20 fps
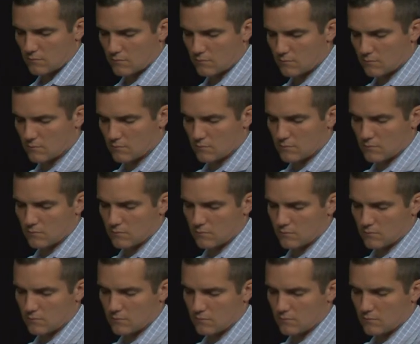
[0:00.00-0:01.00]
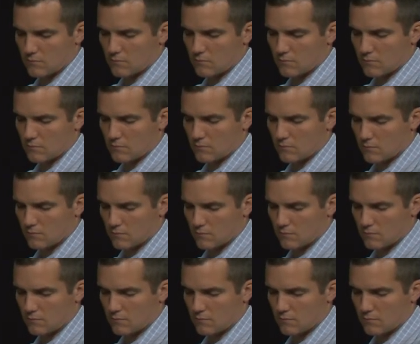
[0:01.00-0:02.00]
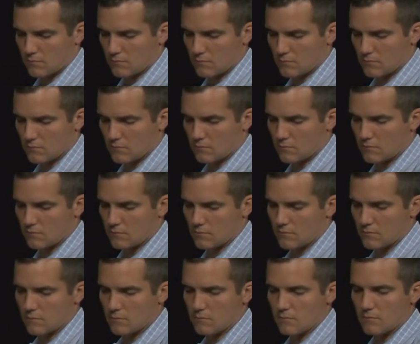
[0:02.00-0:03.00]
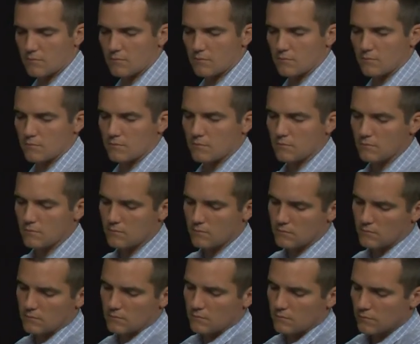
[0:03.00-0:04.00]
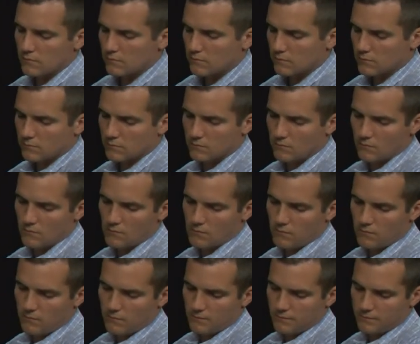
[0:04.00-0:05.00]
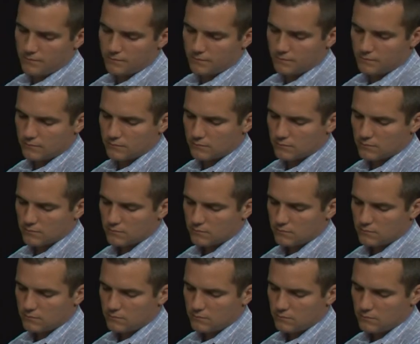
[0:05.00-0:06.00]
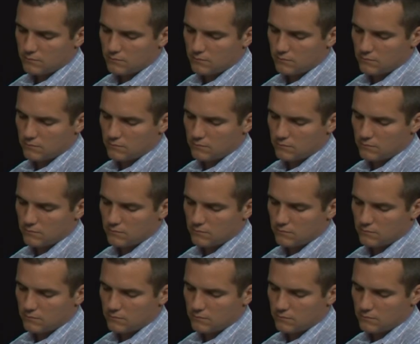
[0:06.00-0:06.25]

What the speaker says: [no speech]